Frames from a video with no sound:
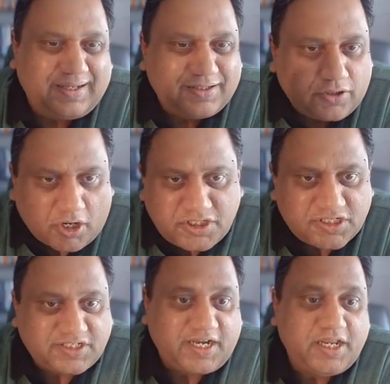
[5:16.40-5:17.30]
Not
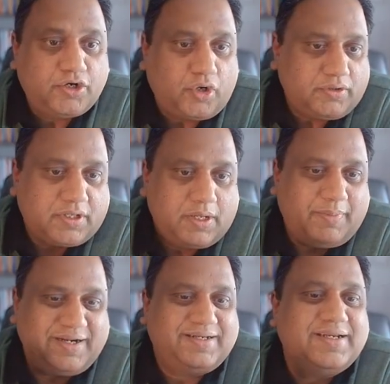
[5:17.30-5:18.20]
just any growth,
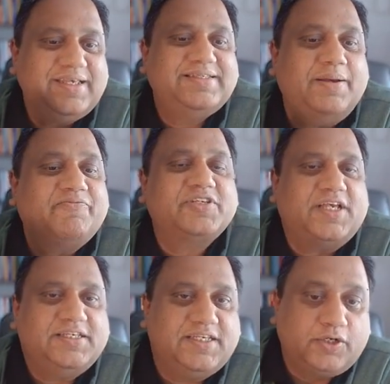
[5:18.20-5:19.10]
but he's
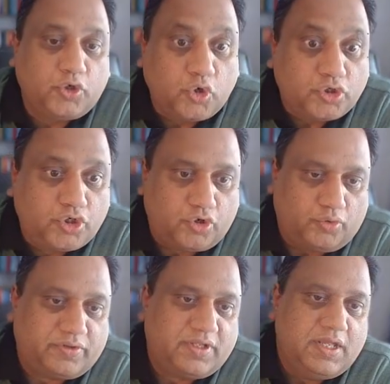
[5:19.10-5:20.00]
emphasizing good
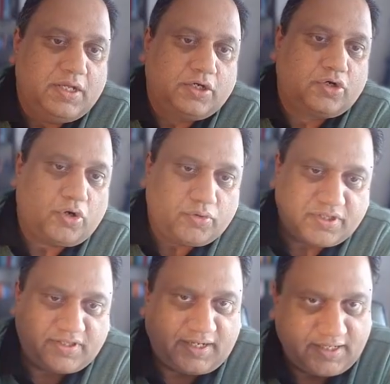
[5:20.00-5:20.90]
growth.
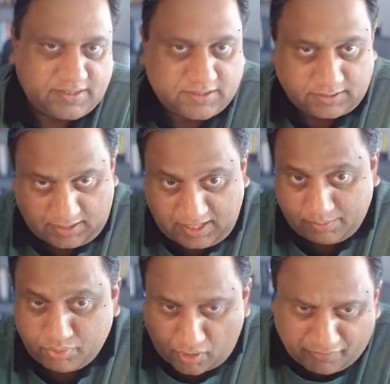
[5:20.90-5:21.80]
Growth that is A,
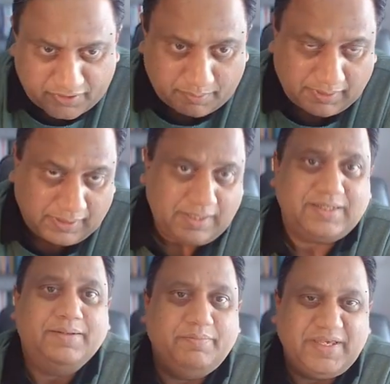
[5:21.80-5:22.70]
profitable,
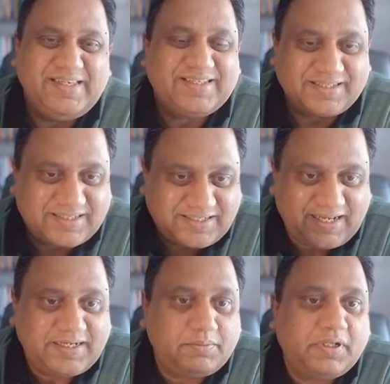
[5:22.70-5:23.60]
B,
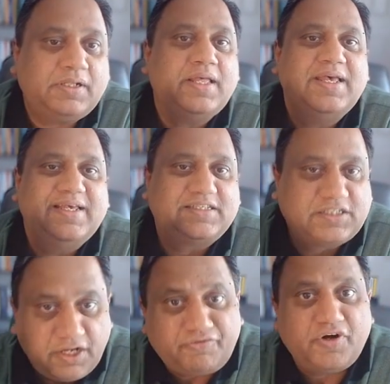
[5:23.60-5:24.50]
sustainable, is
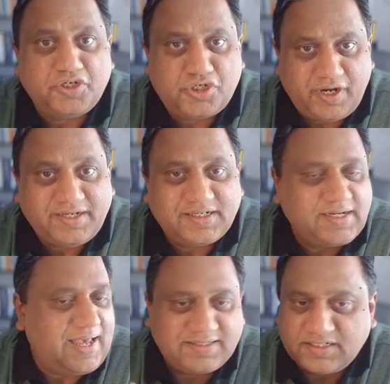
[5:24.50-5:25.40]
differentiated,
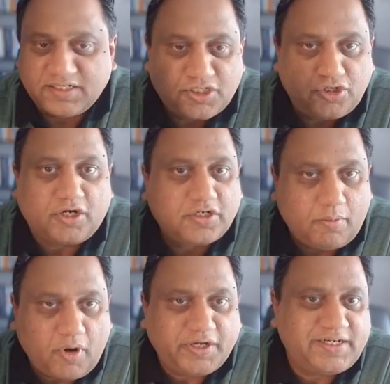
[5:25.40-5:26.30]
as in it's not
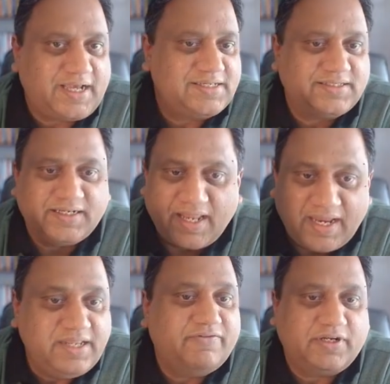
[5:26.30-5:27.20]
commoditized, that
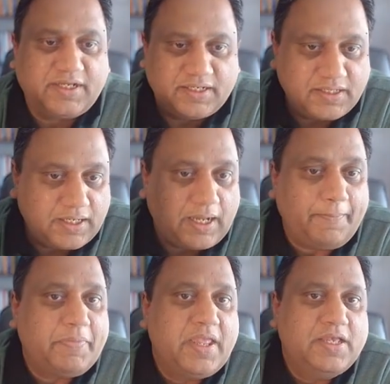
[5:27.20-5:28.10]
anyone can
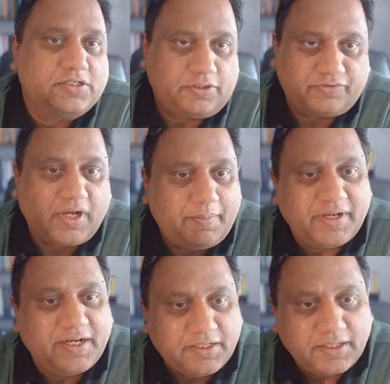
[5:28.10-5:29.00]
sort of come
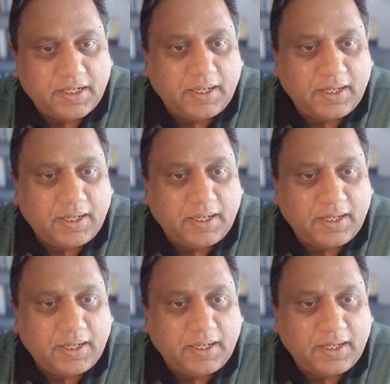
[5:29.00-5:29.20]
in